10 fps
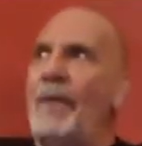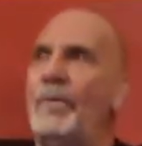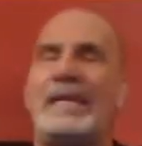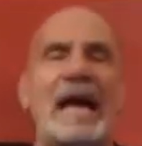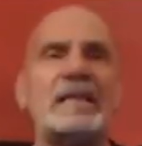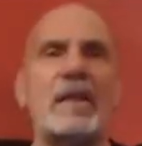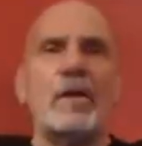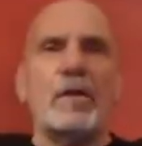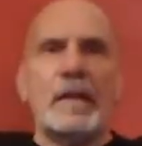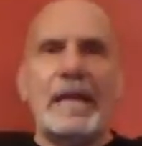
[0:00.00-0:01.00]
we got
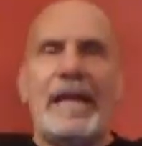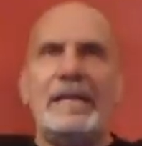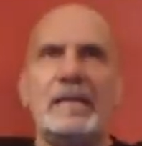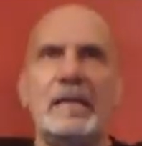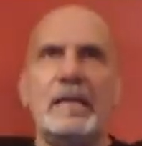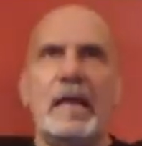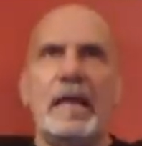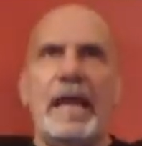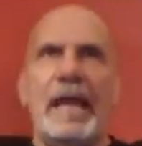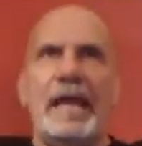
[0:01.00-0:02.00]
there late,
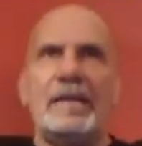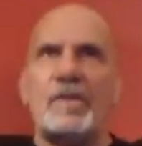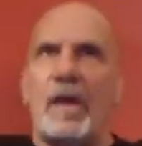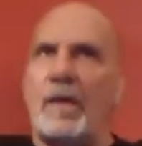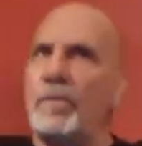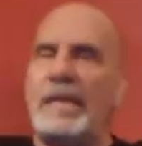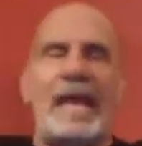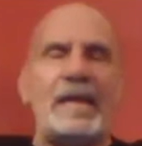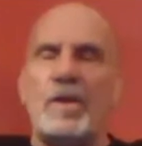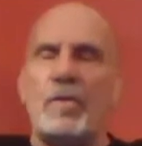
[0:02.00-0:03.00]
and so I really
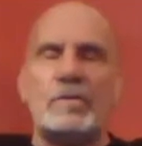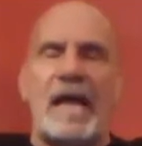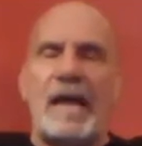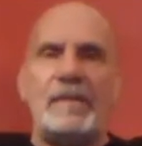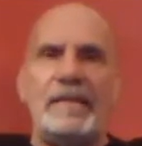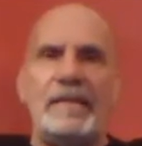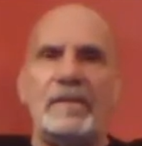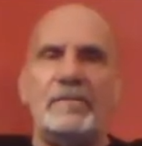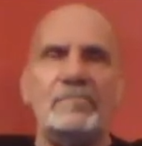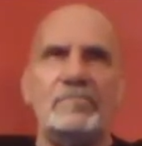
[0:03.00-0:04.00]
had no time to
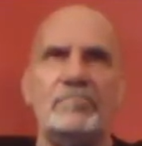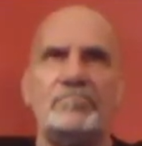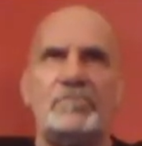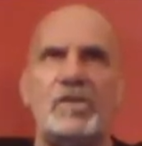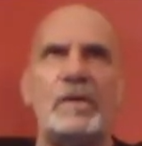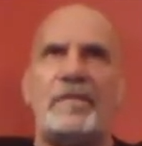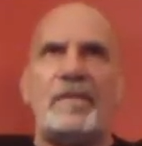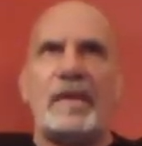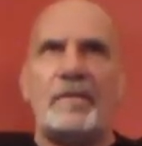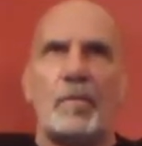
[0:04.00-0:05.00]
even do
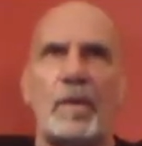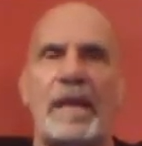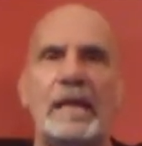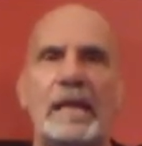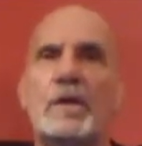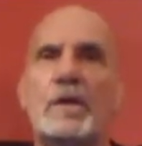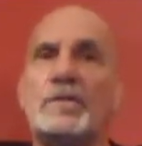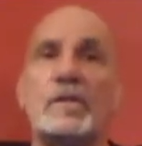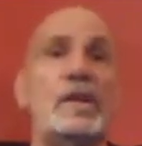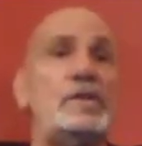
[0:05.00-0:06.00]
anything in the ring.
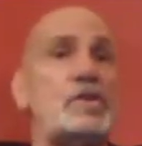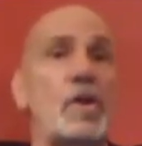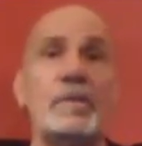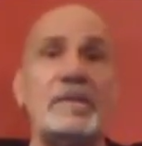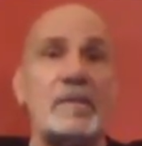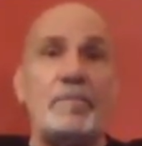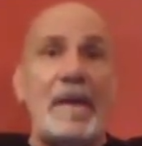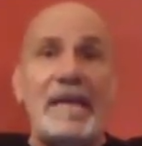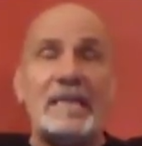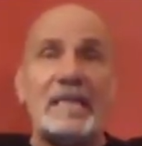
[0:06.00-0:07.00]
So they showed me some
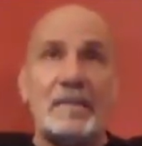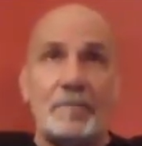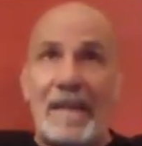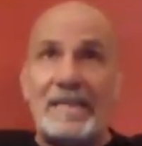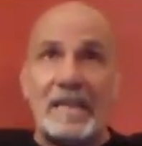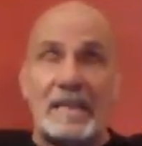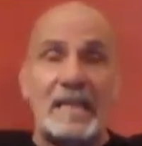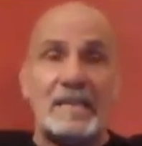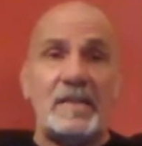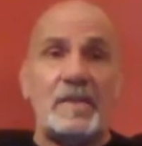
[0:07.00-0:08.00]
basic
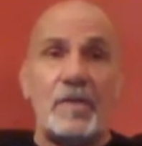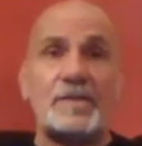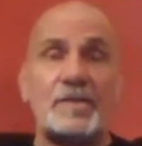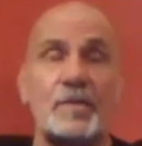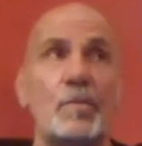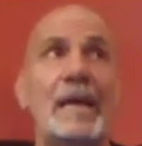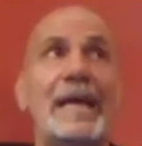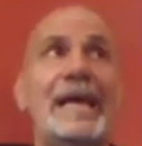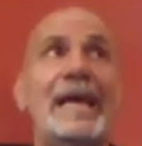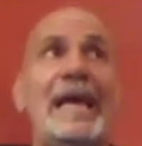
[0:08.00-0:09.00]
things in the dressing room.
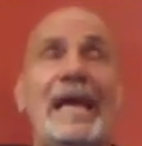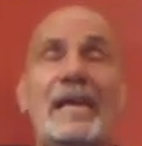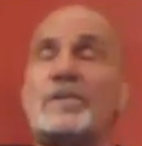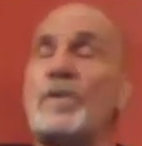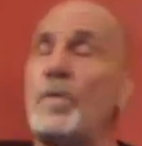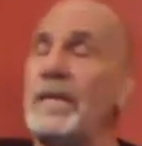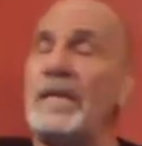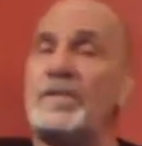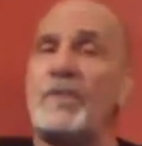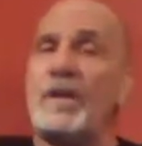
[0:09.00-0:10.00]
His only
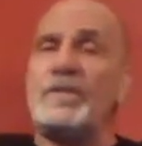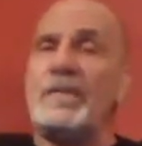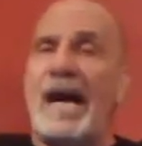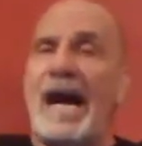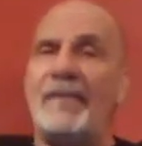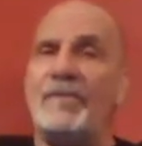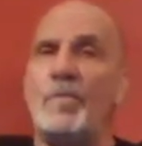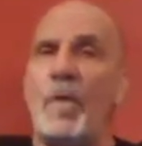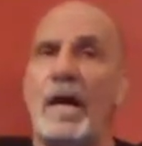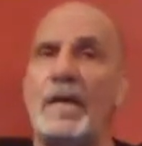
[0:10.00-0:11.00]
instruction to Ivan
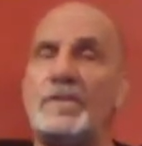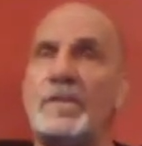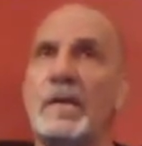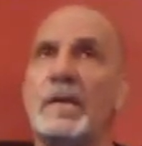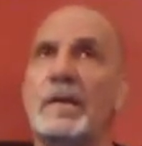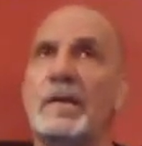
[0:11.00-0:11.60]
was,